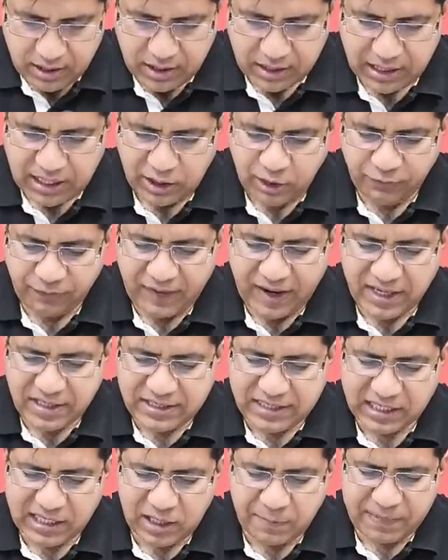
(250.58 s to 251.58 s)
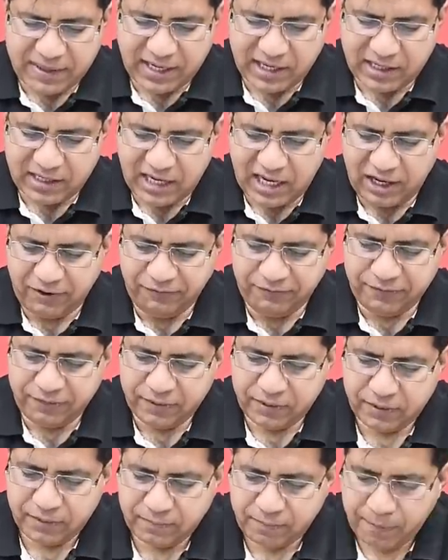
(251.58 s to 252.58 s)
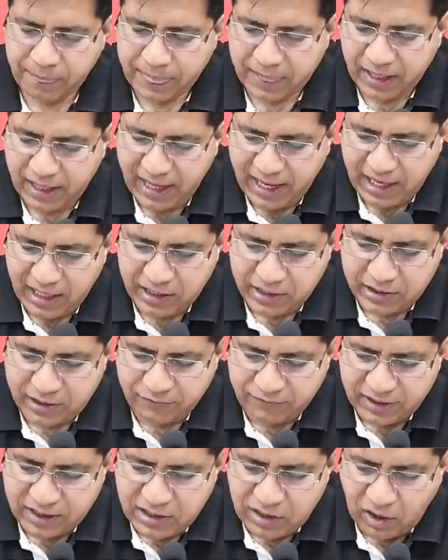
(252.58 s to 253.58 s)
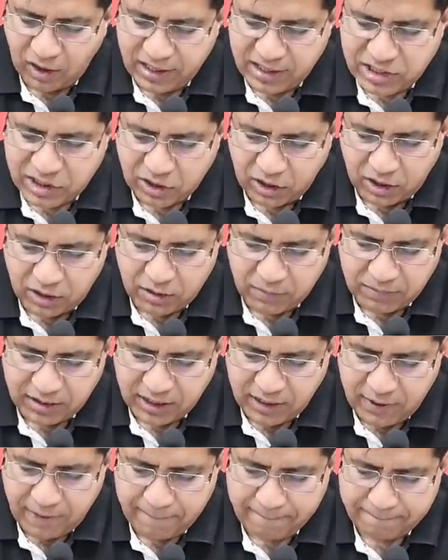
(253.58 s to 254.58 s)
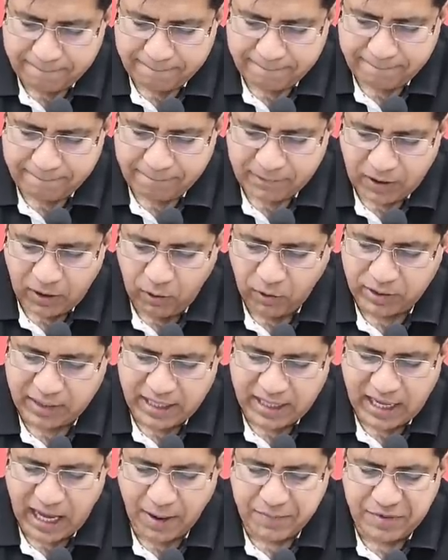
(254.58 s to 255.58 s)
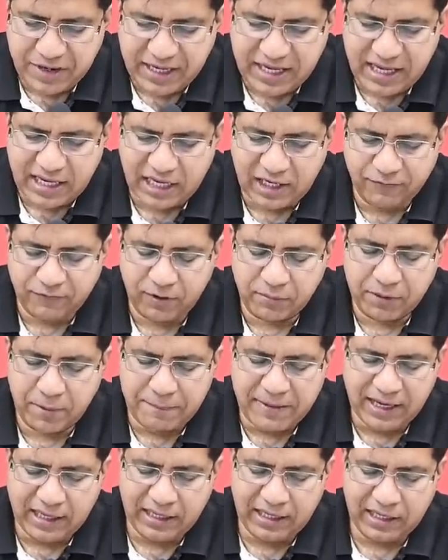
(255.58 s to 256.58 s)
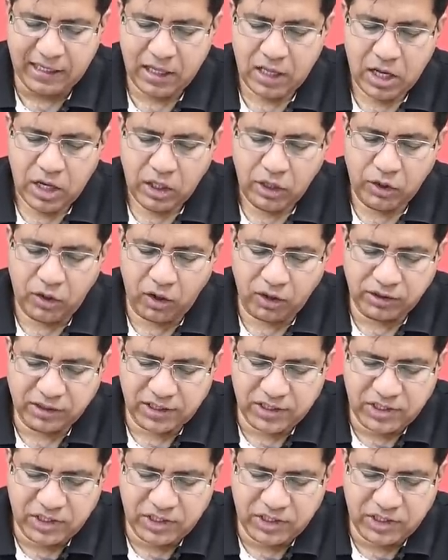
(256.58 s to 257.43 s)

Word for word: Can you find second paragraph? And the word knowledge economy? Okay, I'm reading it from the beginning. Dr.